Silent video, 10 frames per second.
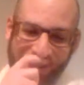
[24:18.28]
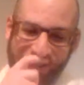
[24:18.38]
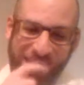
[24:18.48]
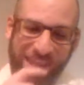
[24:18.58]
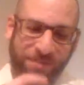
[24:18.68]

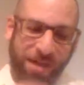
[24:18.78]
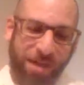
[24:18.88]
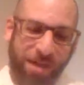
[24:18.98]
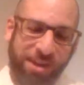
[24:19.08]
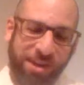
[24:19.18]
Steve, I
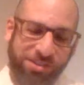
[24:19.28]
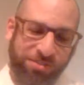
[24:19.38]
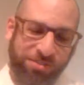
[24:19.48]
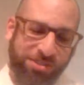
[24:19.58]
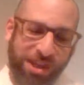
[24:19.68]
wanted to,
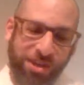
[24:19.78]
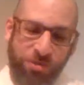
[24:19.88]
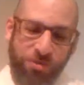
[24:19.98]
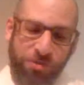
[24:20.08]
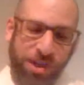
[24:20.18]
because I know
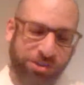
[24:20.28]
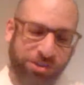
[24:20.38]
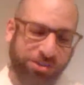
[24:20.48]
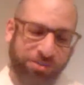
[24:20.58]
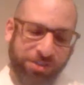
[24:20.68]
you watch
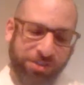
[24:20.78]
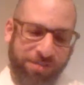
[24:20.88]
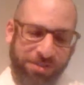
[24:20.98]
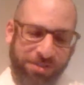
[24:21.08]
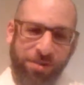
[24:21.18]
Total
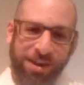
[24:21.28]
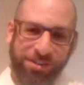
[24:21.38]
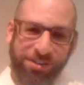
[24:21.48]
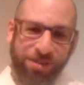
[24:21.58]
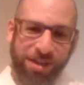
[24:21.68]
Divas. I wanted
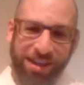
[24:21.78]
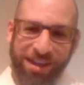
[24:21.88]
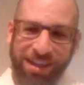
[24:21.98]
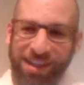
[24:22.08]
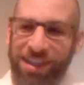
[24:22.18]
to
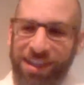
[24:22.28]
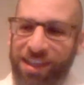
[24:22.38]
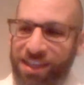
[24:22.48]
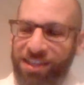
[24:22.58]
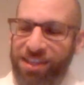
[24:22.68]

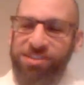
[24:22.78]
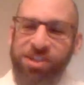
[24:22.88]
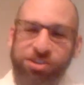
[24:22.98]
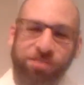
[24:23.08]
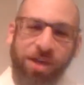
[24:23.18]

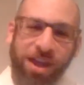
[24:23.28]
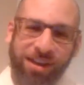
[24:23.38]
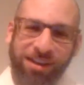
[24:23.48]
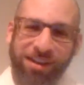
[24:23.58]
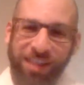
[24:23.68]
touch
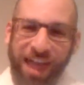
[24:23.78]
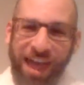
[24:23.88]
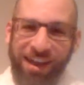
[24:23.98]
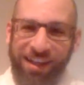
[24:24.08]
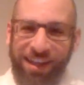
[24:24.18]
upon
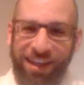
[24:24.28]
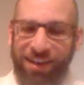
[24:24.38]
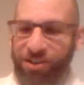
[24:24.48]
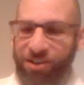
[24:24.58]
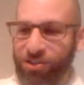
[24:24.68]
Lana and her.